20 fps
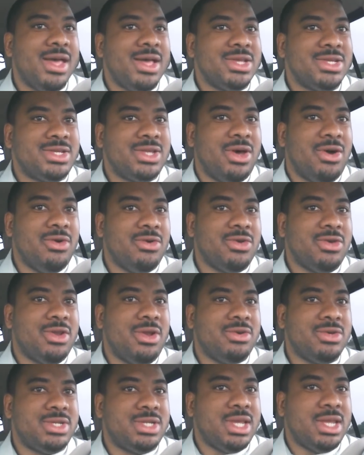So, you
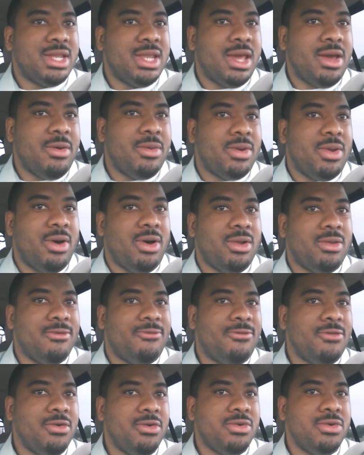know, sitting there with all the
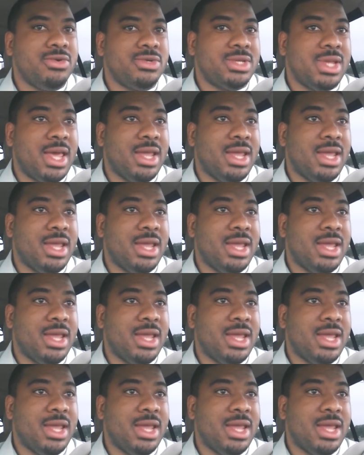foods,